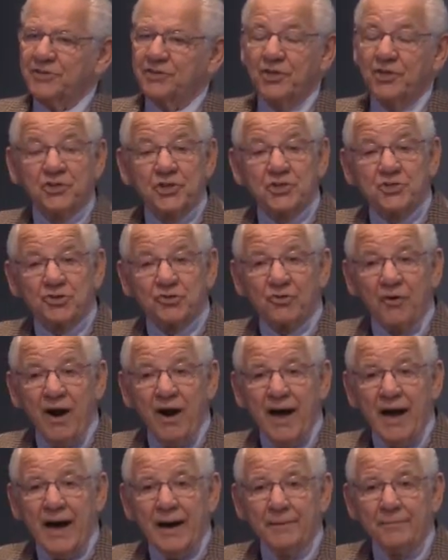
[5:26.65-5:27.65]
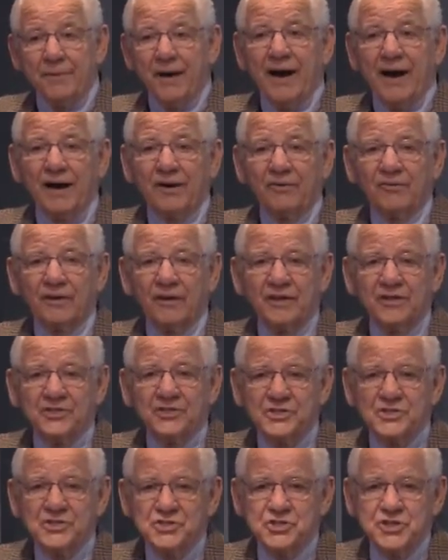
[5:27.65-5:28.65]
to describe our
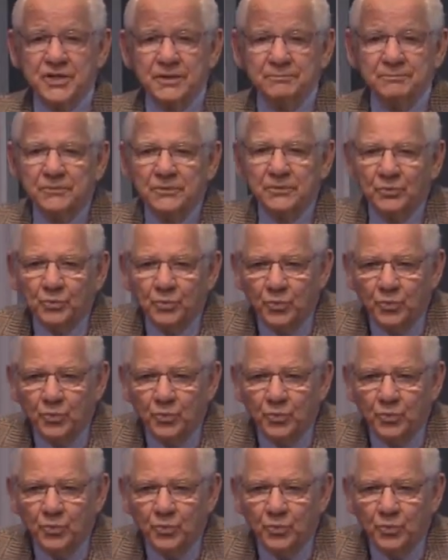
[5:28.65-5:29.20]
relationship